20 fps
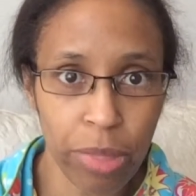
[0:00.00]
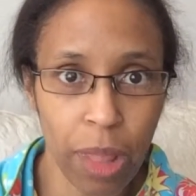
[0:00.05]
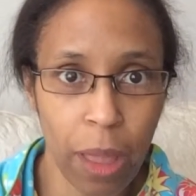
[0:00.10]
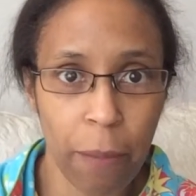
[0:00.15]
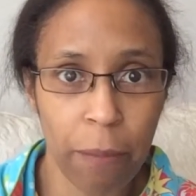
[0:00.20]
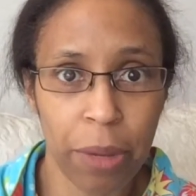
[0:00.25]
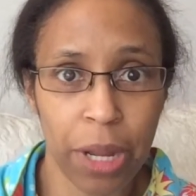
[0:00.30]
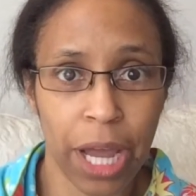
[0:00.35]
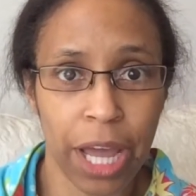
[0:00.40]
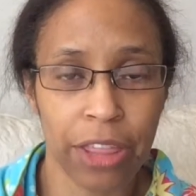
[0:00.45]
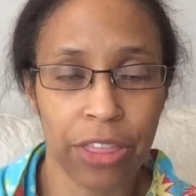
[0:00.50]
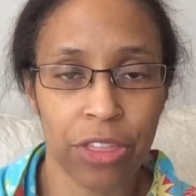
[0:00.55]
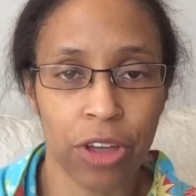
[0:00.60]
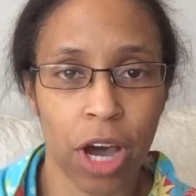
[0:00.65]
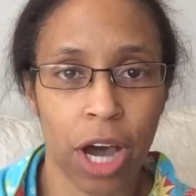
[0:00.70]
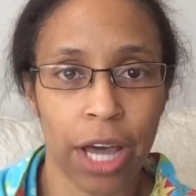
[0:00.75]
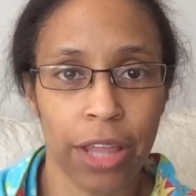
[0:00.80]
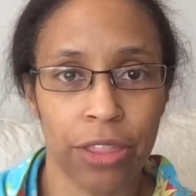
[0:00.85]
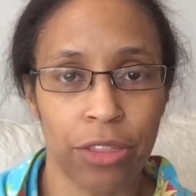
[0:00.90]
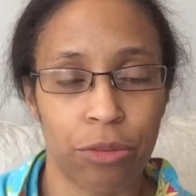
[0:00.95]
But I
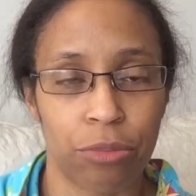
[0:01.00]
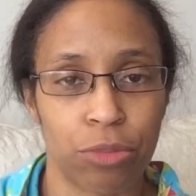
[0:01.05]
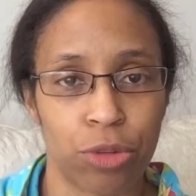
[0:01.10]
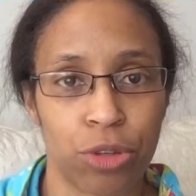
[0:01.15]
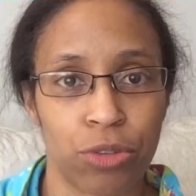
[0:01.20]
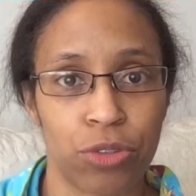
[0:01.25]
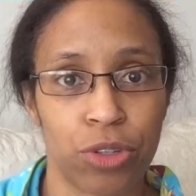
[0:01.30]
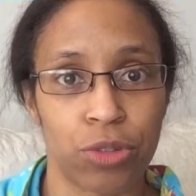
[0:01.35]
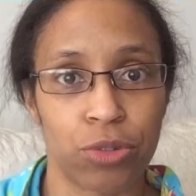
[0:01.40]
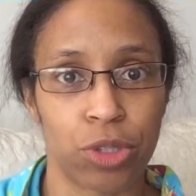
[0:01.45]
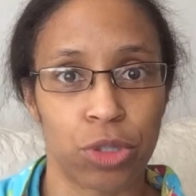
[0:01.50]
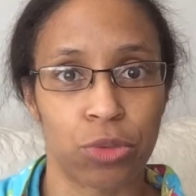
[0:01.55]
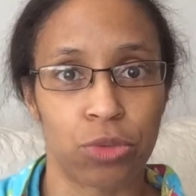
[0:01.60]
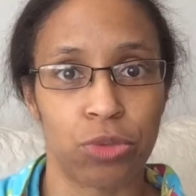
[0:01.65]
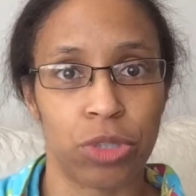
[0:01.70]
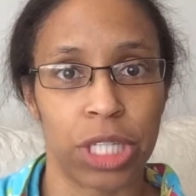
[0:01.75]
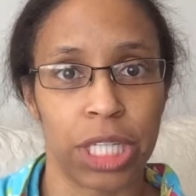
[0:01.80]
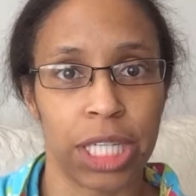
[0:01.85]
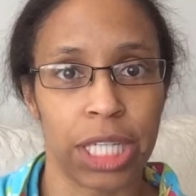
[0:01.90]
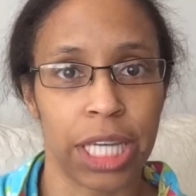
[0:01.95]
thought the movie was
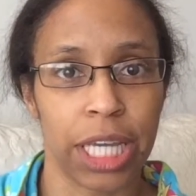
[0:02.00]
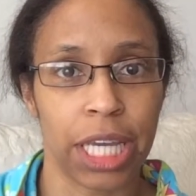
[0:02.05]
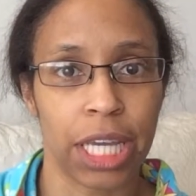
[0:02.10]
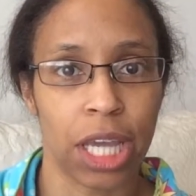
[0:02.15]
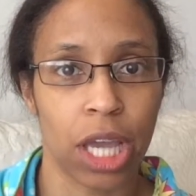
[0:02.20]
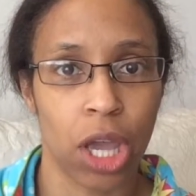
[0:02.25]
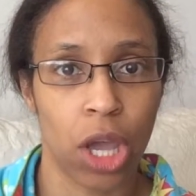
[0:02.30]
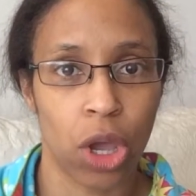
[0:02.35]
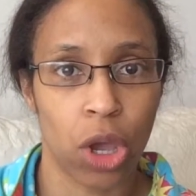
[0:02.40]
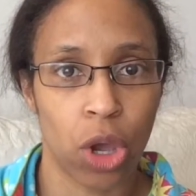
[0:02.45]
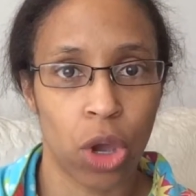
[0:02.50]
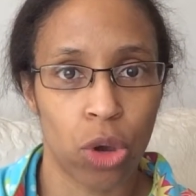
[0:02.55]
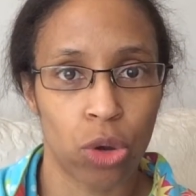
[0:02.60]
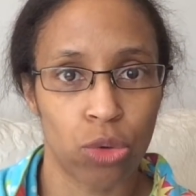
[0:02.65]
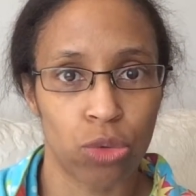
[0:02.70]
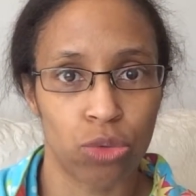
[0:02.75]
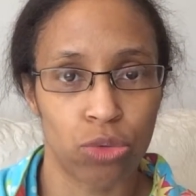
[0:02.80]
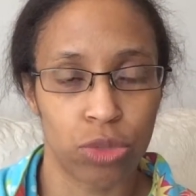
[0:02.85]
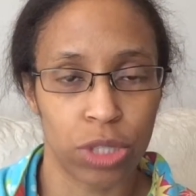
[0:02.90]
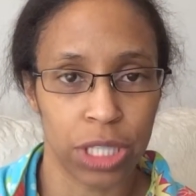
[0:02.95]
really,
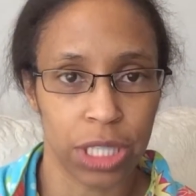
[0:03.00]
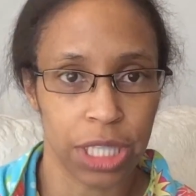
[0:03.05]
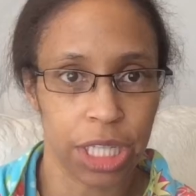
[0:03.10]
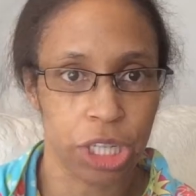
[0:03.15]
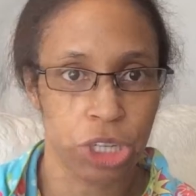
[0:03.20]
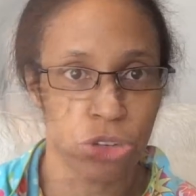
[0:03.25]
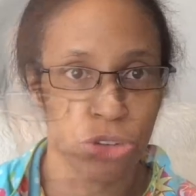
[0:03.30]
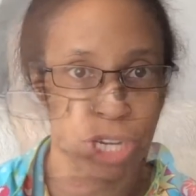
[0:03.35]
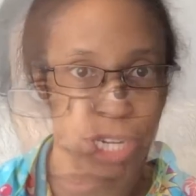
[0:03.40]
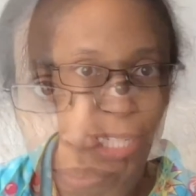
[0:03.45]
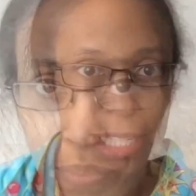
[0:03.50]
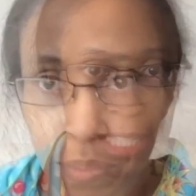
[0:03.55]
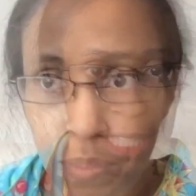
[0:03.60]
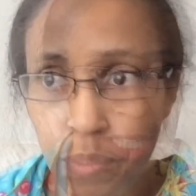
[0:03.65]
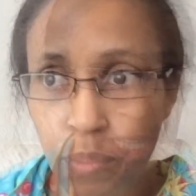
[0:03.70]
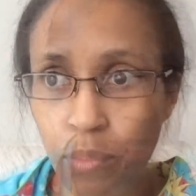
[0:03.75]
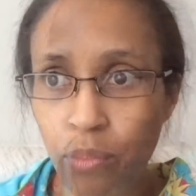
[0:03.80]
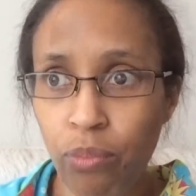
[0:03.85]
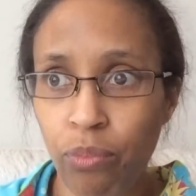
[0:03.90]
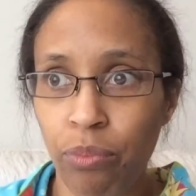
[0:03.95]
really
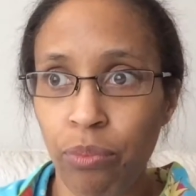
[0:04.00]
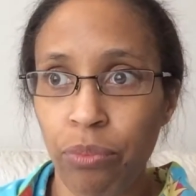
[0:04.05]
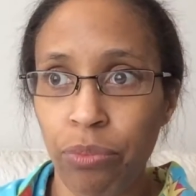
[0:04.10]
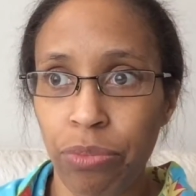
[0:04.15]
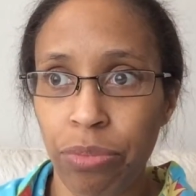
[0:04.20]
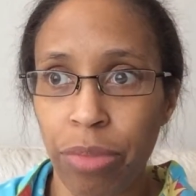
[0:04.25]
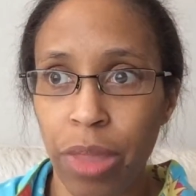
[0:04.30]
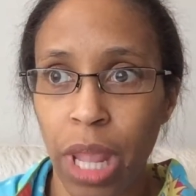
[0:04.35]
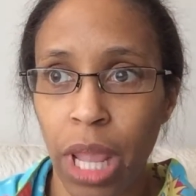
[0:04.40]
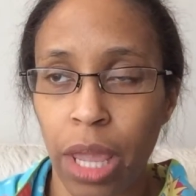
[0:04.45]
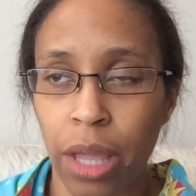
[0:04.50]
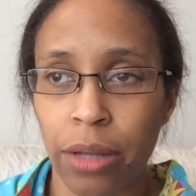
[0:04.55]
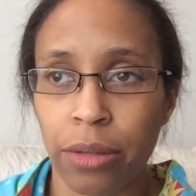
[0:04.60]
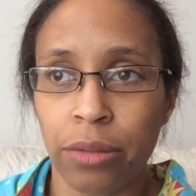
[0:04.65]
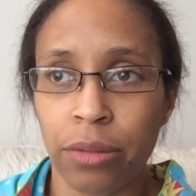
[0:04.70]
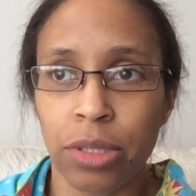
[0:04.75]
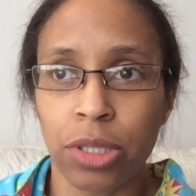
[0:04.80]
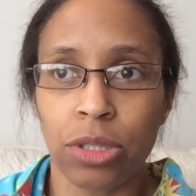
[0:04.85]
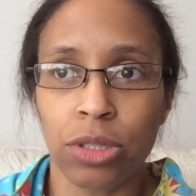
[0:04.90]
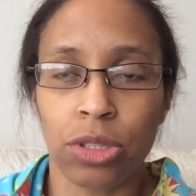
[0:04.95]
crazy.
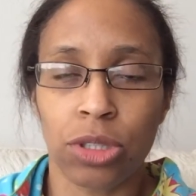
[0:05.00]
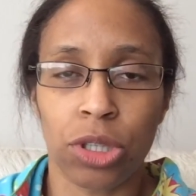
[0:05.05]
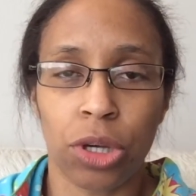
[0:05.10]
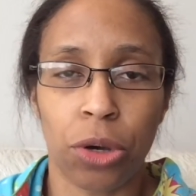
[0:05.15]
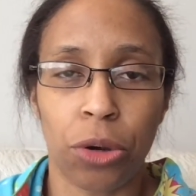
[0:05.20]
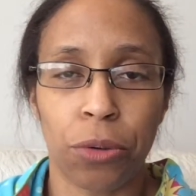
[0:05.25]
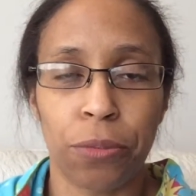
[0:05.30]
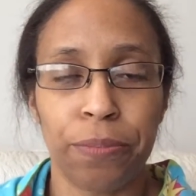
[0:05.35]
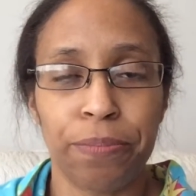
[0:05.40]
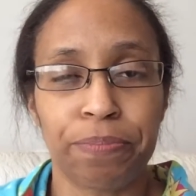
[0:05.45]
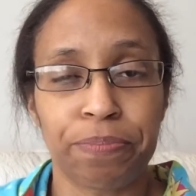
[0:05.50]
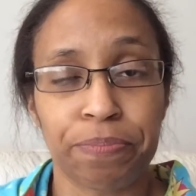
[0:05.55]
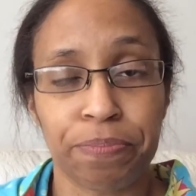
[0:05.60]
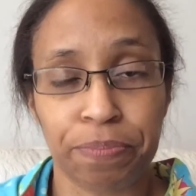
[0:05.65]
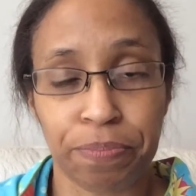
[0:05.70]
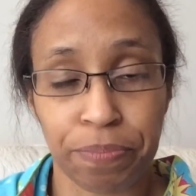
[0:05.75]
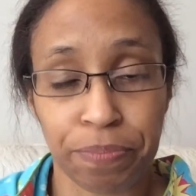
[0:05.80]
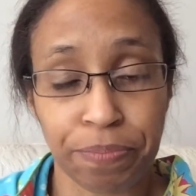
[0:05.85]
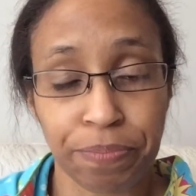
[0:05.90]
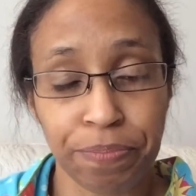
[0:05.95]
So
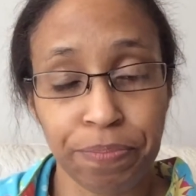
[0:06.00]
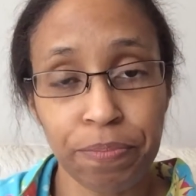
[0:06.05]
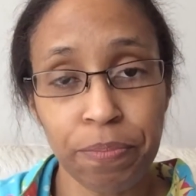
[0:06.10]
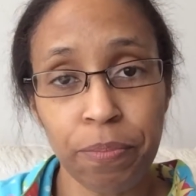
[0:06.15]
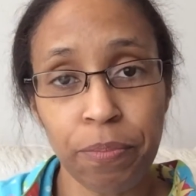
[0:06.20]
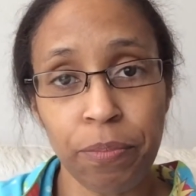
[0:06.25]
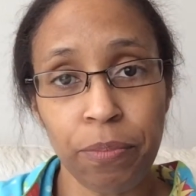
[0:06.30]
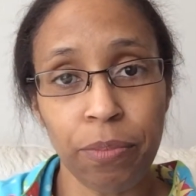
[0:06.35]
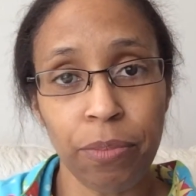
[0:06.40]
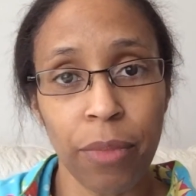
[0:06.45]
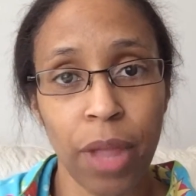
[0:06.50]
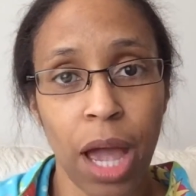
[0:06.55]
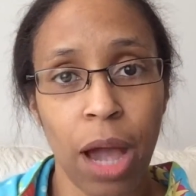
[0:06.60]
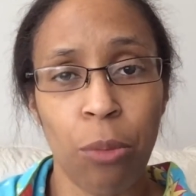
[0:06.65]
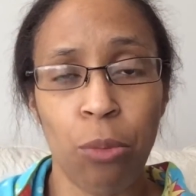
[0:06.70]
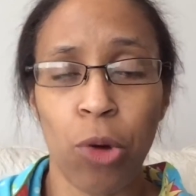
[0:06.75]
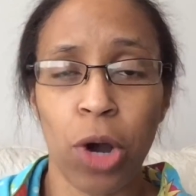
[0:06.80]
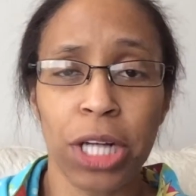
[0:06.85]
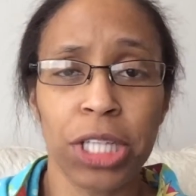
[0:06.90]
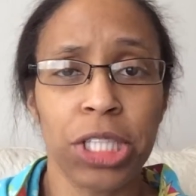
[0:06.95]

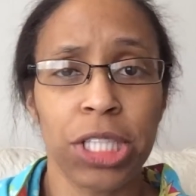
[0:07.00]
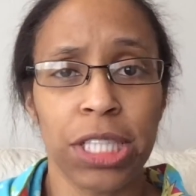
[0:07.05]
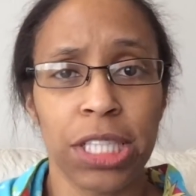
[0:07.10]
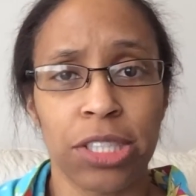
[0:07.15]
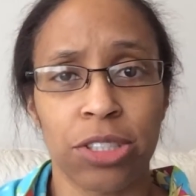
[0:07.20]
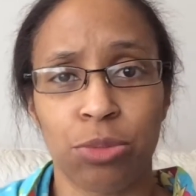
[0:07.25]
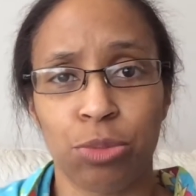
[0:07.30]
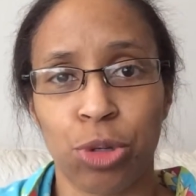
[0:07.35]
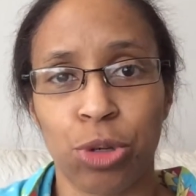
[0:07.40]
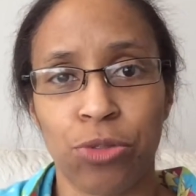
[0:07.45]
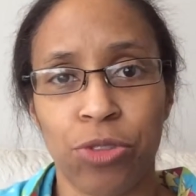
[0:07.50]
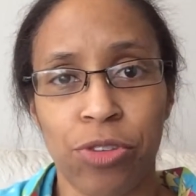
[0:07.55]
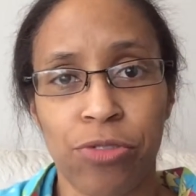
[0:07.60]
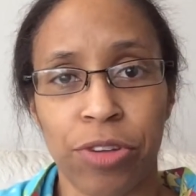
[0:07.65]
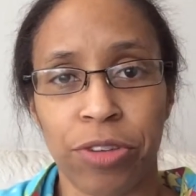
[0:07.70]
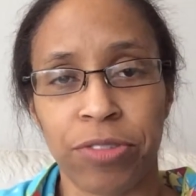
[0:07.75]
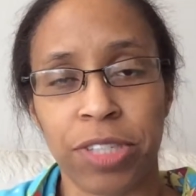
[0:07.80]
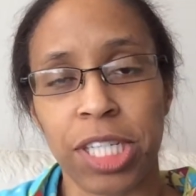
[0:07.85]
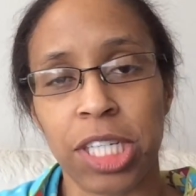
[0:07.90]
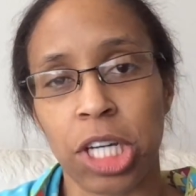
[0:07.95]
I'm watching this movie,
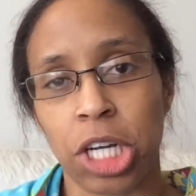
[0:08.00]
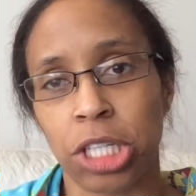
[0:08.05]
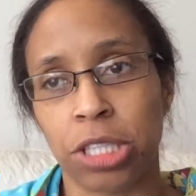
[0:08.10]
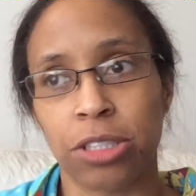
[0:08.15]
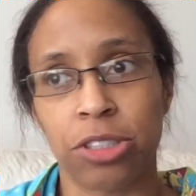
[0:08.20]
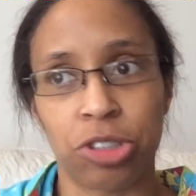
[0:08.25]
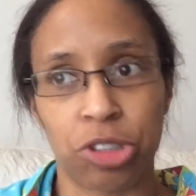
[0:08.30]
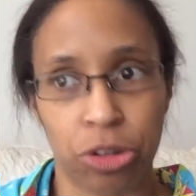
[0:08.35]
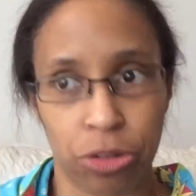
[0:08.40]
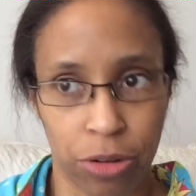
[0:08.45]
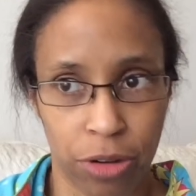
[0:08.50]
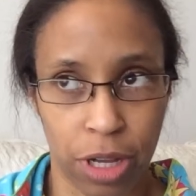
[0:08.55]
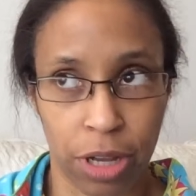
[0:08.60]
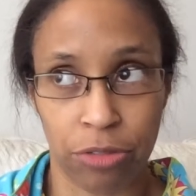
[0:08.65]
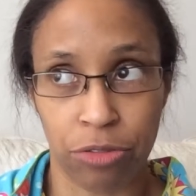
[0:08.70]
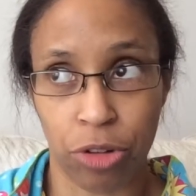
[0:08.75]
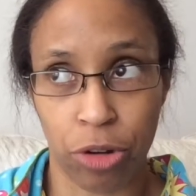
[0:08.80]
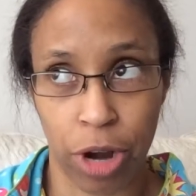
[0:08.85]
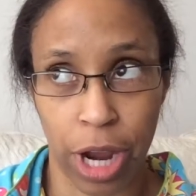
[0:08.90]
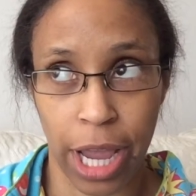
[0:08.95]
50 Shades
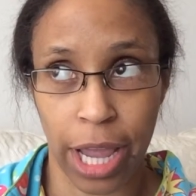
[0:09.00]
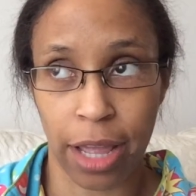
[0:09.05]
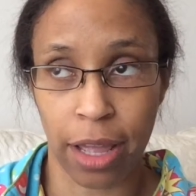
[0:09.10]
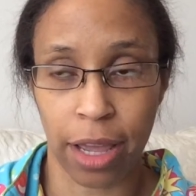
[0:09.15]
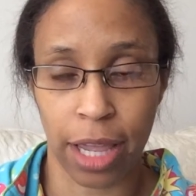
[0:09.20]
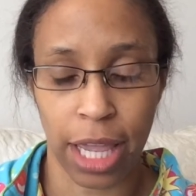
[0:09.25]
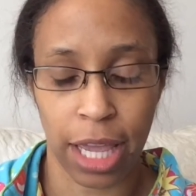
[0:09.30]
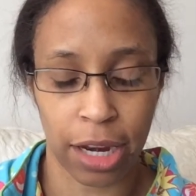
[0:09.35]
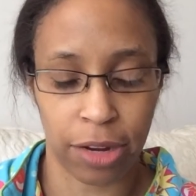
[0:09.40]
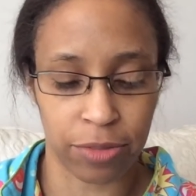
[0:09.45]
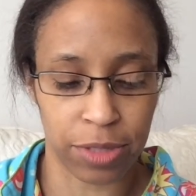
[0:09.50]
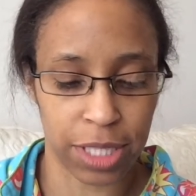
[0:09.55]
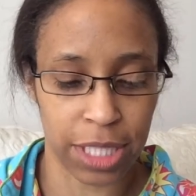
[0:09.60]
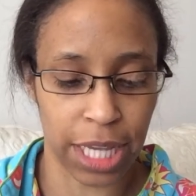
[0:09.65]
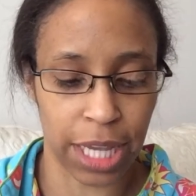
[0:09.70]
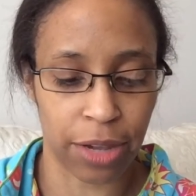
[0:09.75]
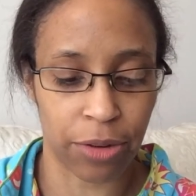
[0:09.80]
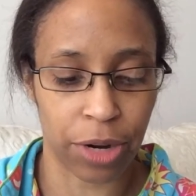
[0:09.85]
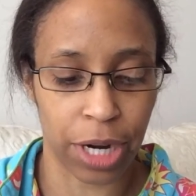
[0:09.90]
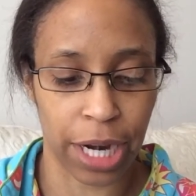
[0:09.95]
of Grey. I can't even
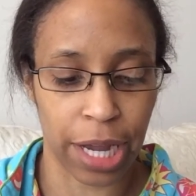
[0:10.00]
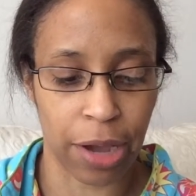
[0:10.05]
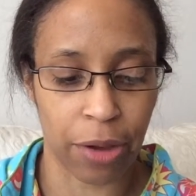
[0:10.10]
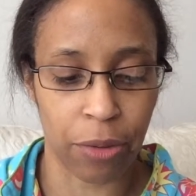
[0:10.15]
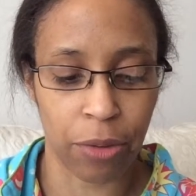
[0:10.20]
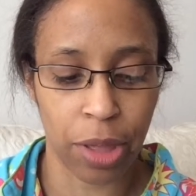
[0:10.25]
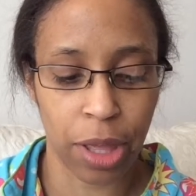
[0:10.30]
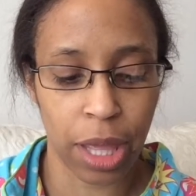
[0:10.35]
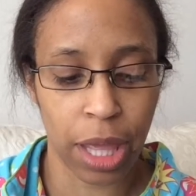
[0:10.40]
say it right now.